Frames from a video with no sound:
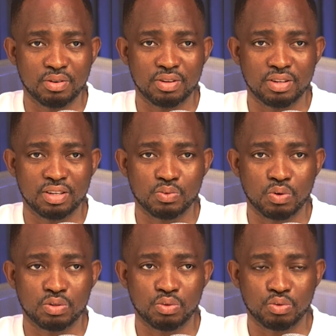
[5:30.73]
is
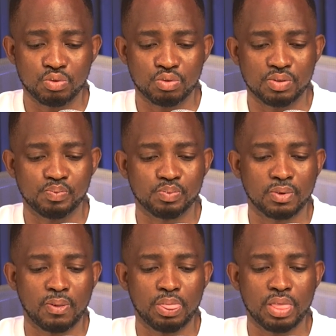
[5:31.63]
what you use.
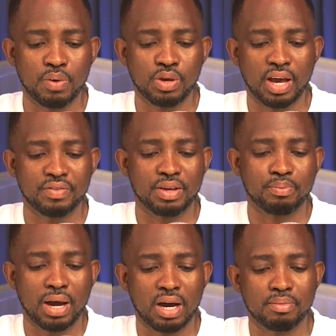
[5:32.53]
Then we have the
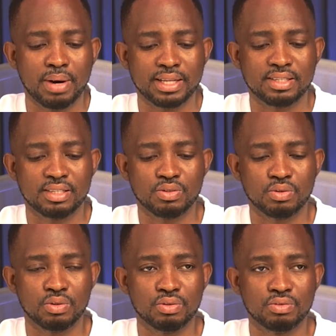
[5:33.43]
power button,
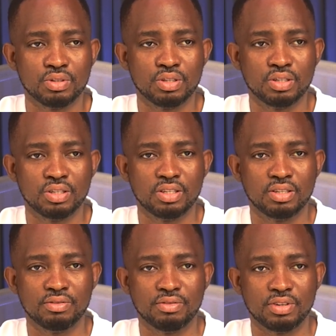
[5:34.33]
so
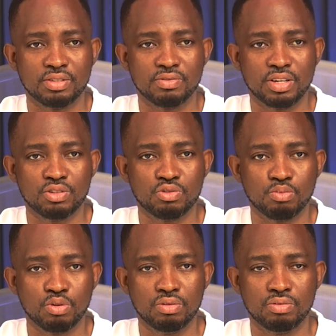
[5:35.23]
it's very
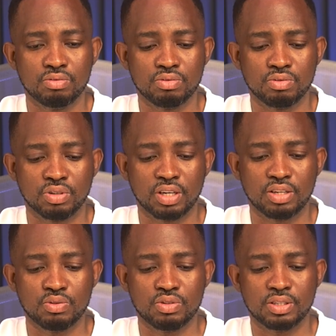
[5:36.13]
small, you can
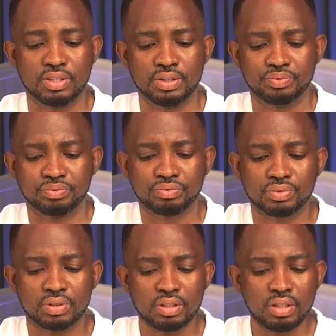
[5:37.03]
use it.
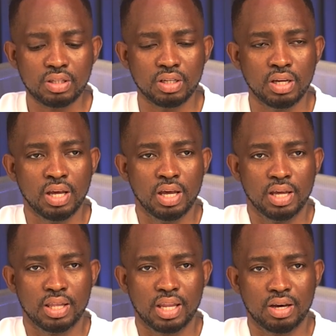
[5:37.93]

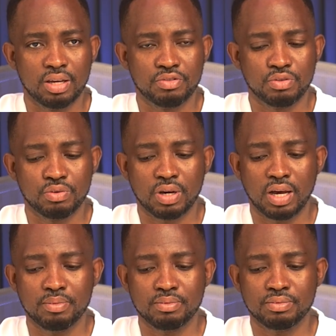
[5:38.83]
Now, if you
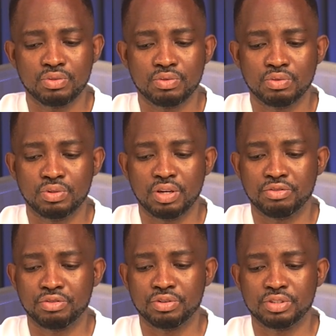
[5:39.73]
come to the
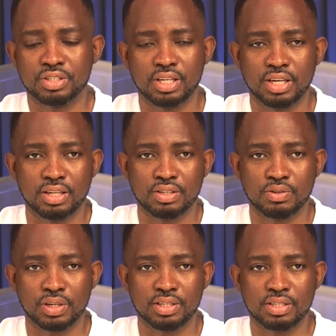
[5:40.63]
front here, you
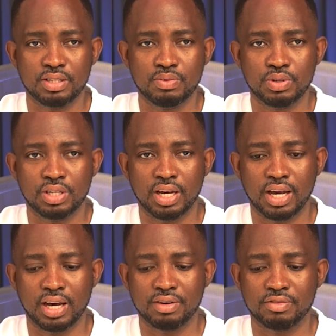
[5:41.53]
can see we have